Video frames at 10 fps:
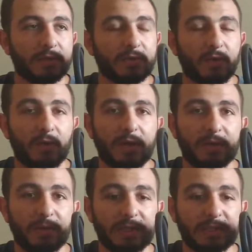So
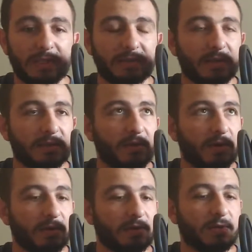anyways, let's get
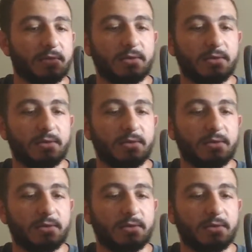started.